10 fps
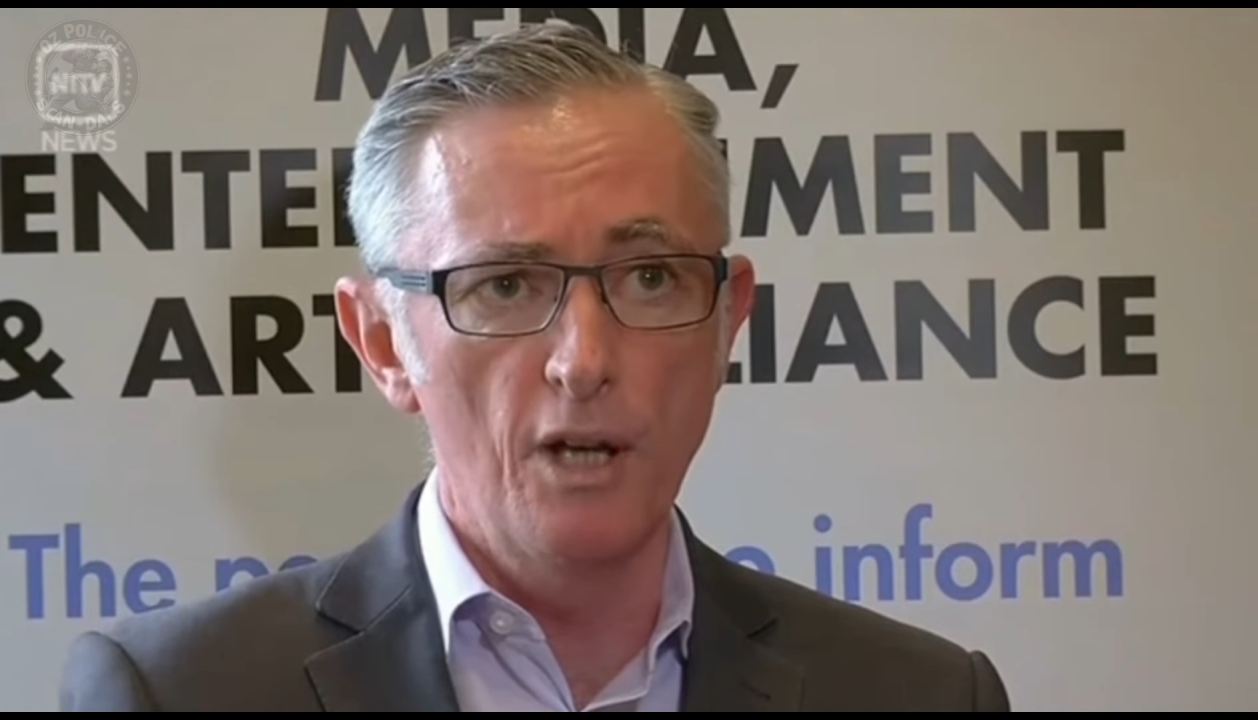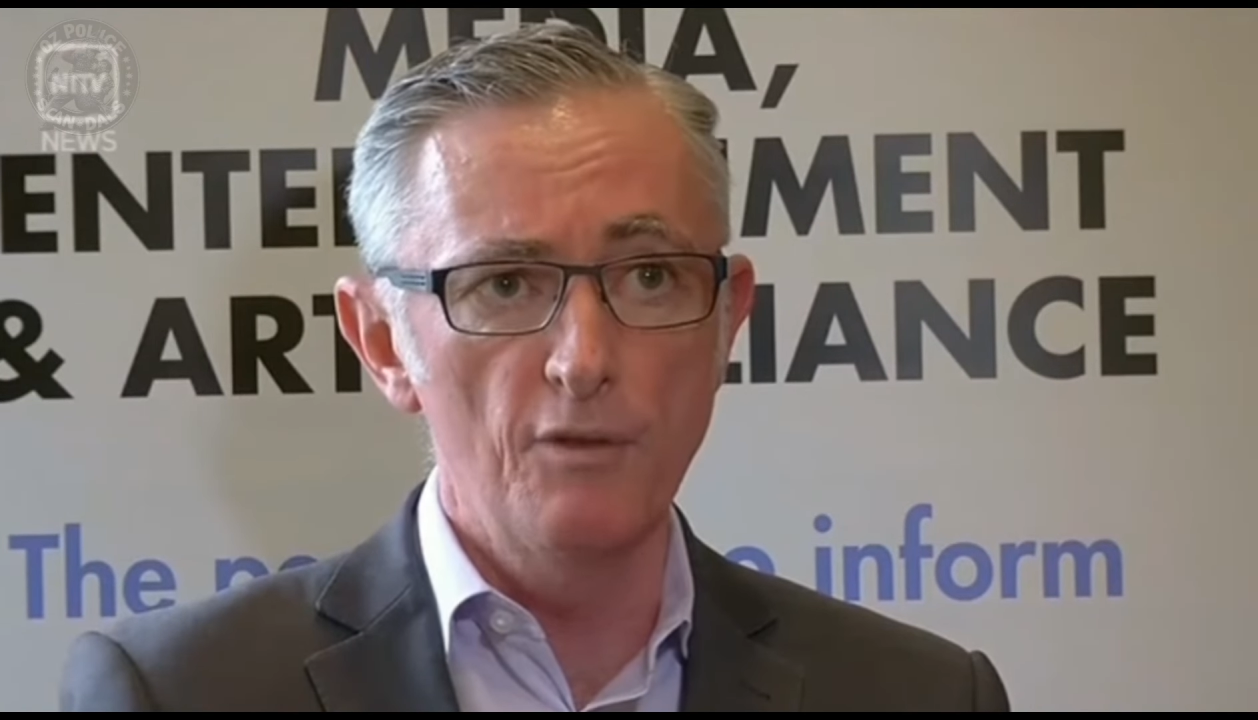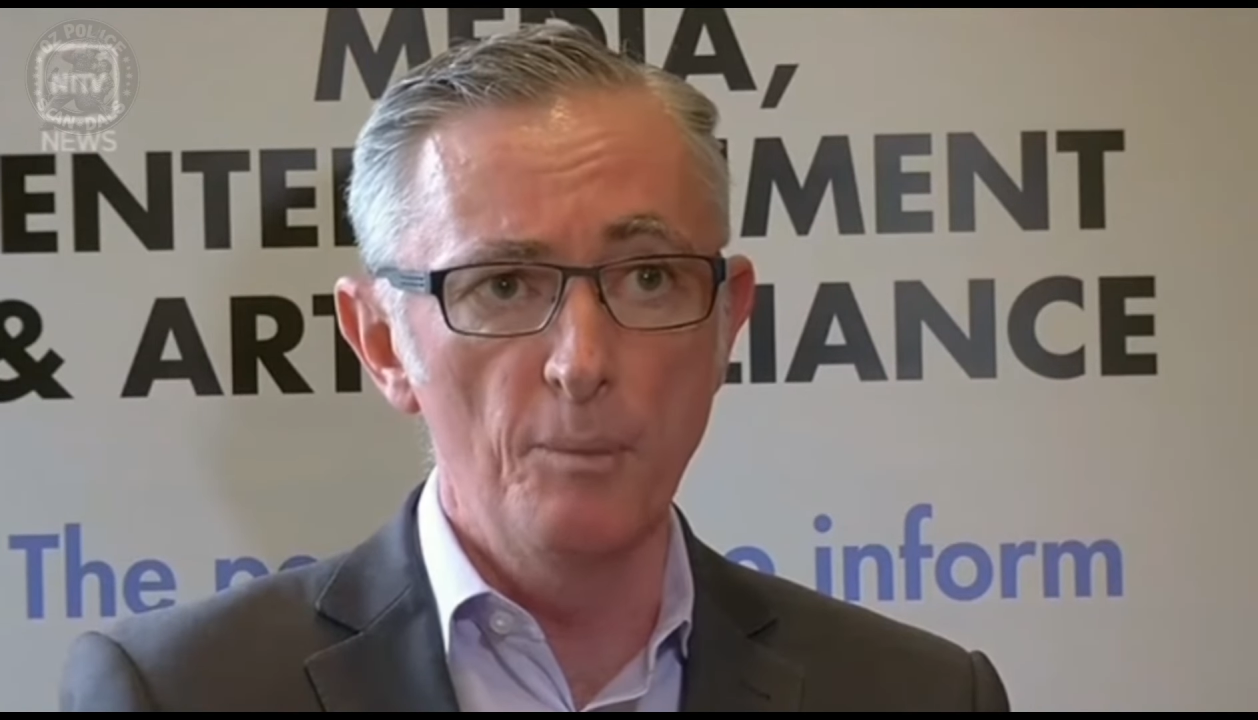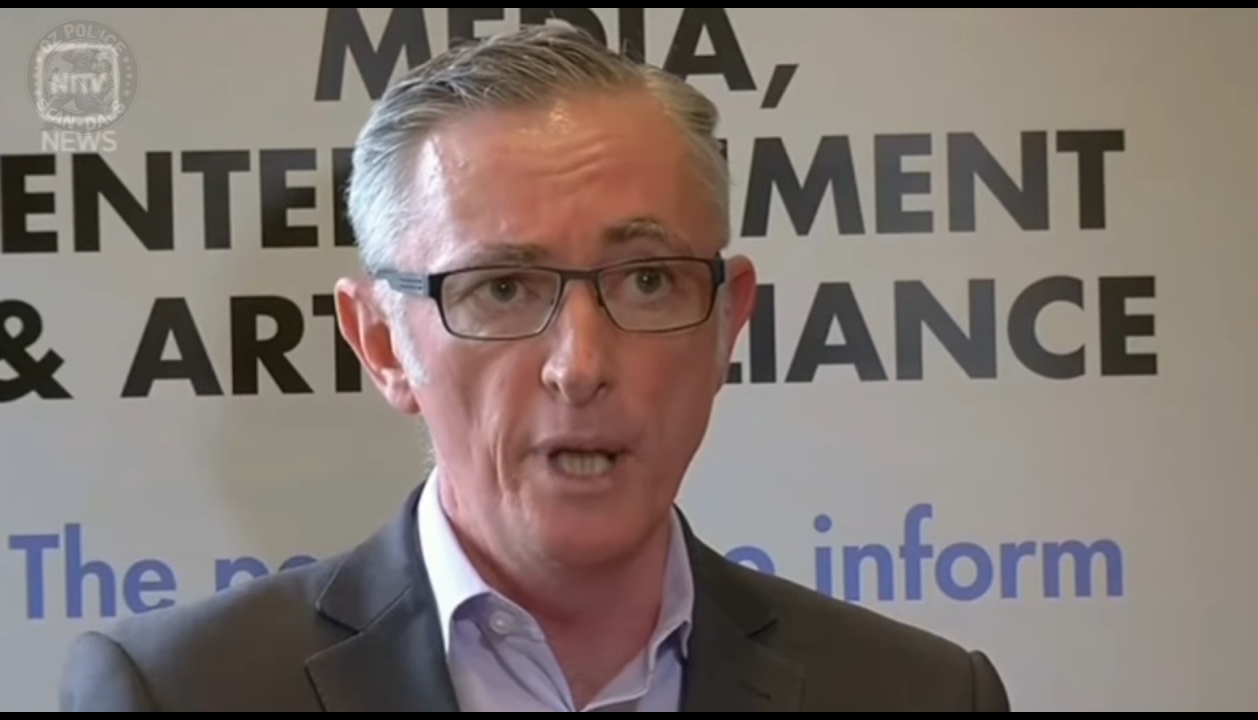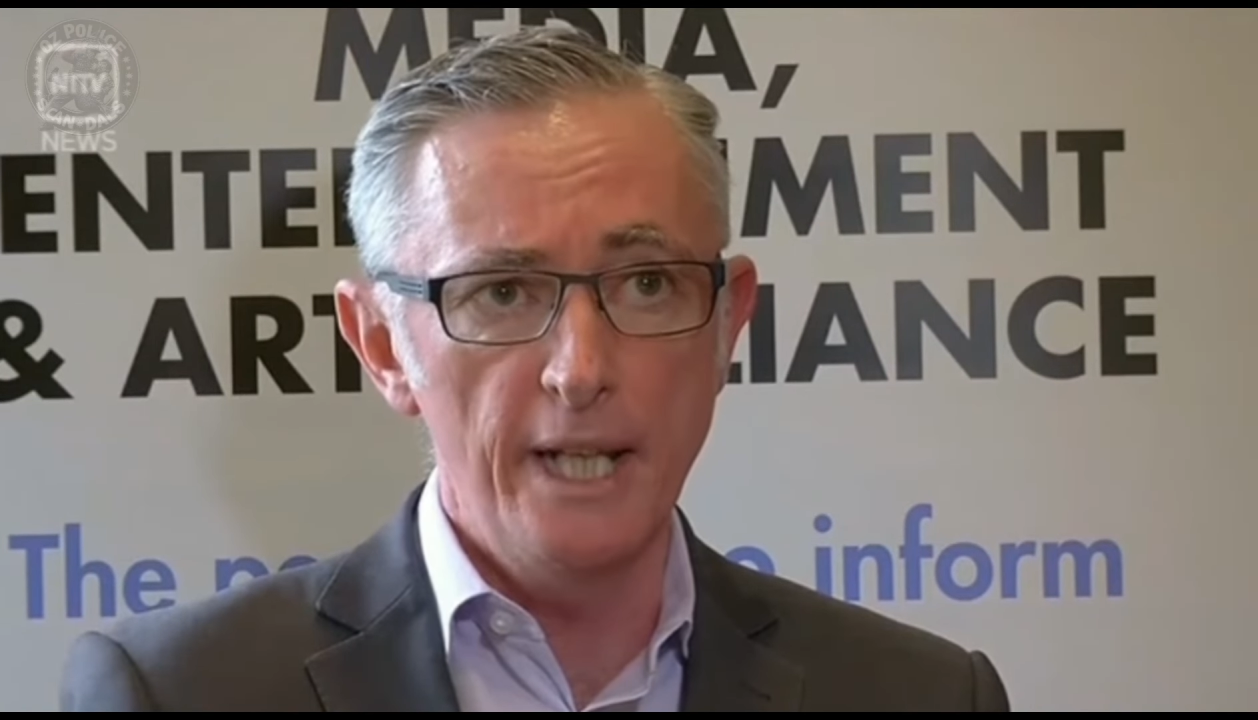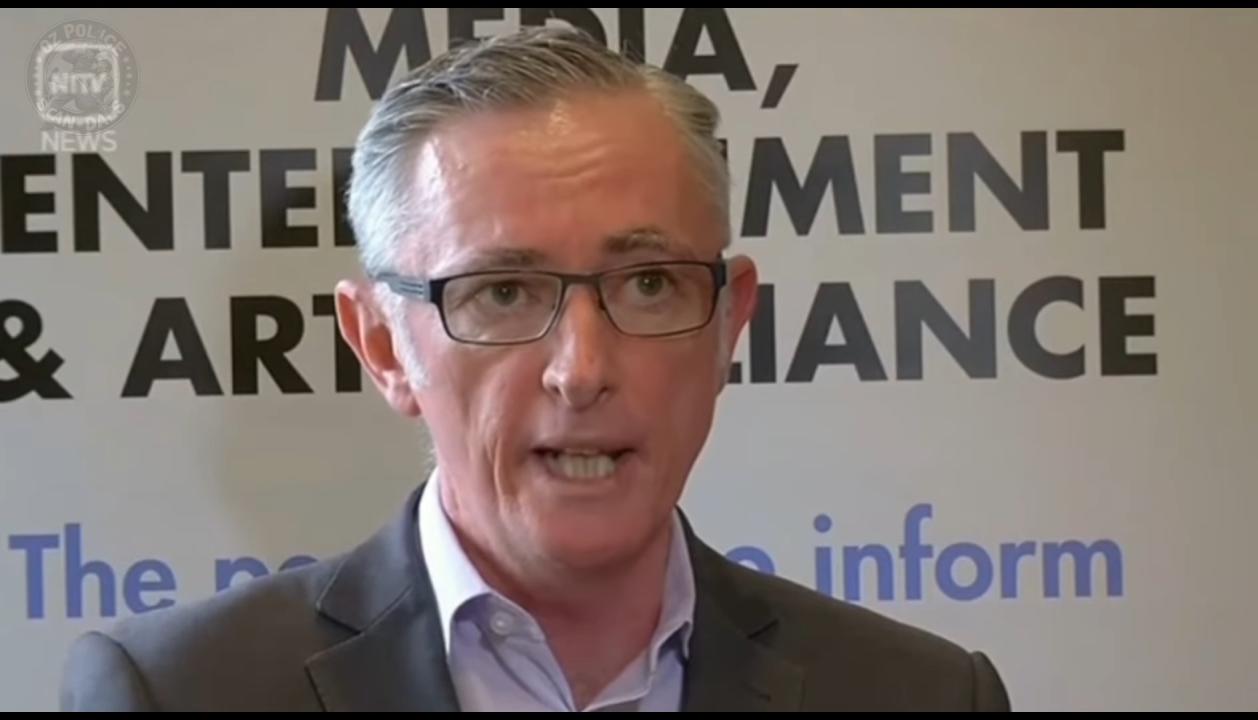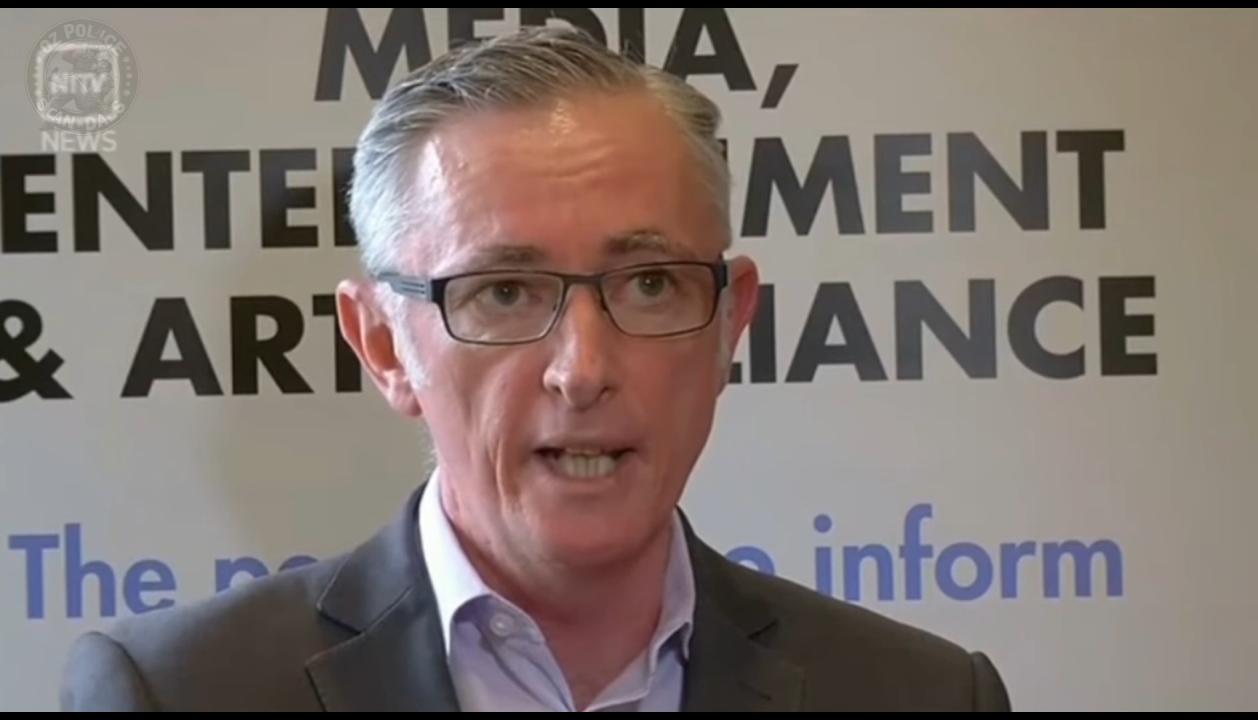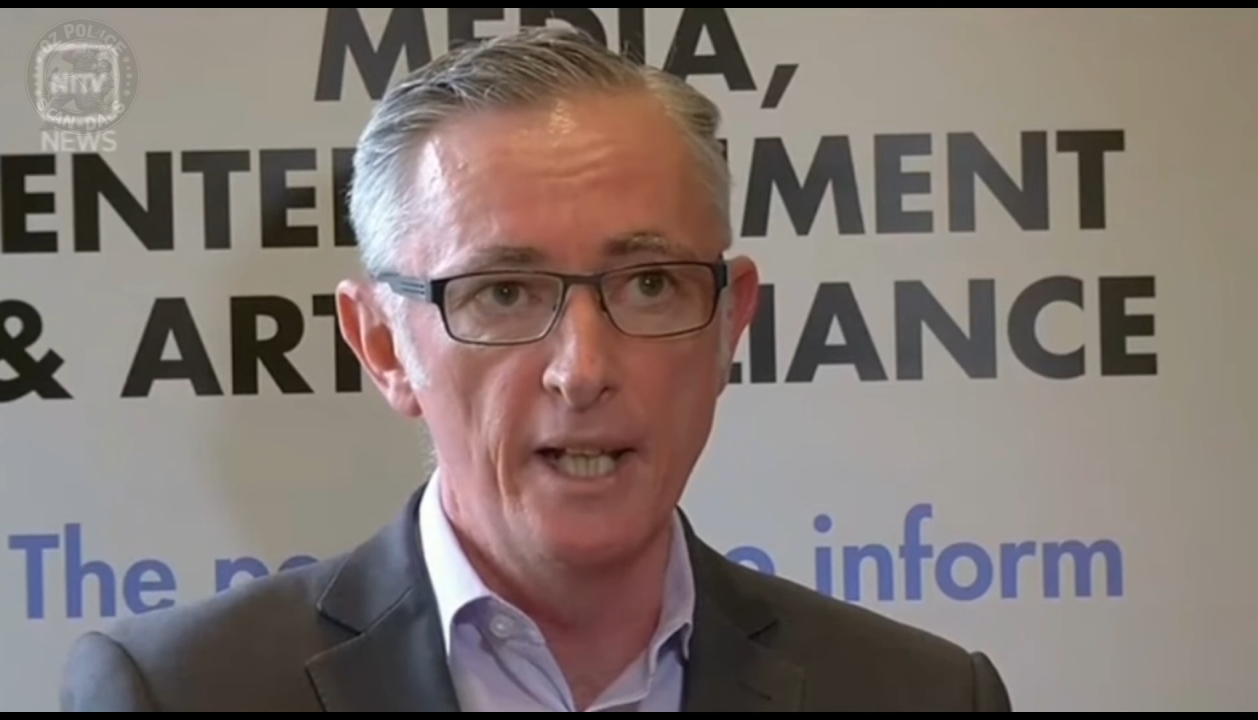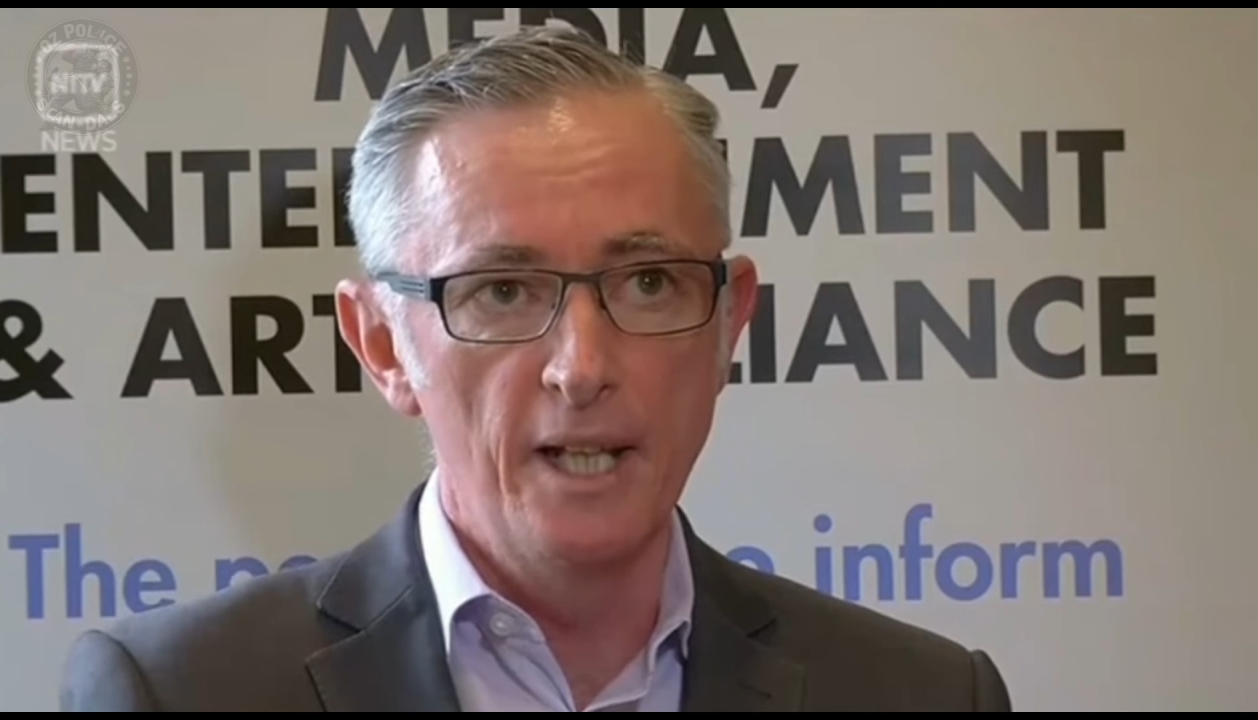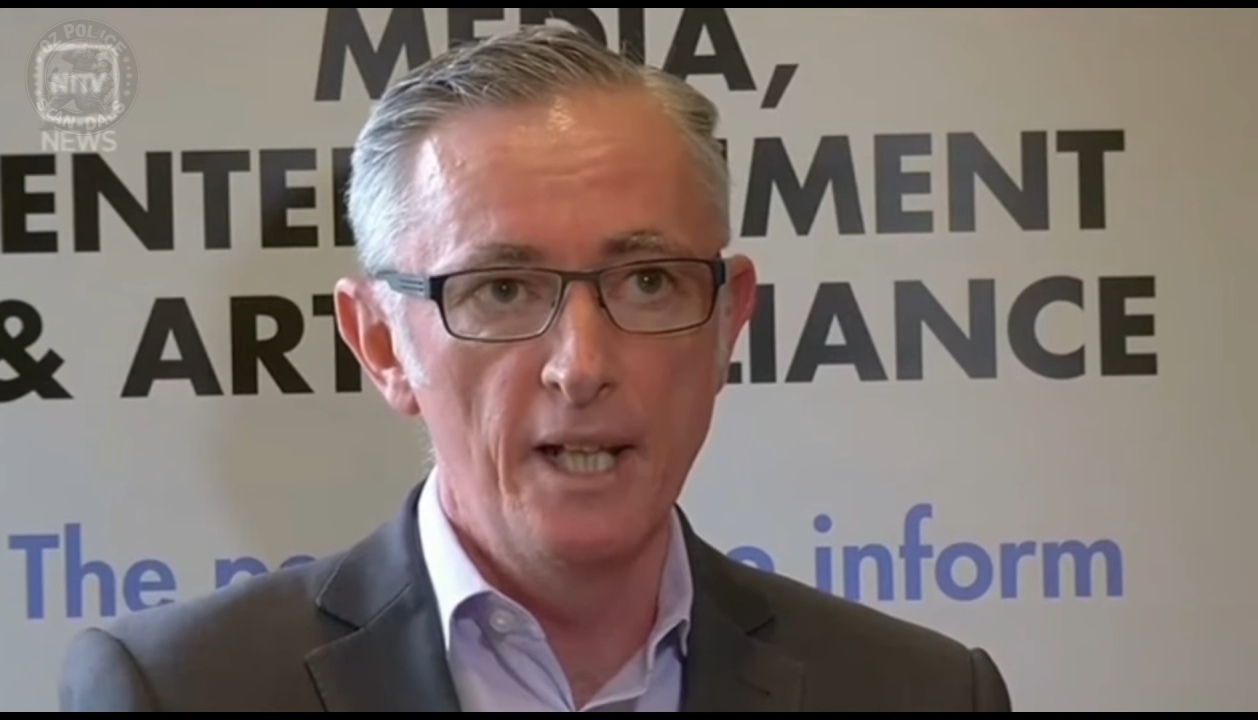of a media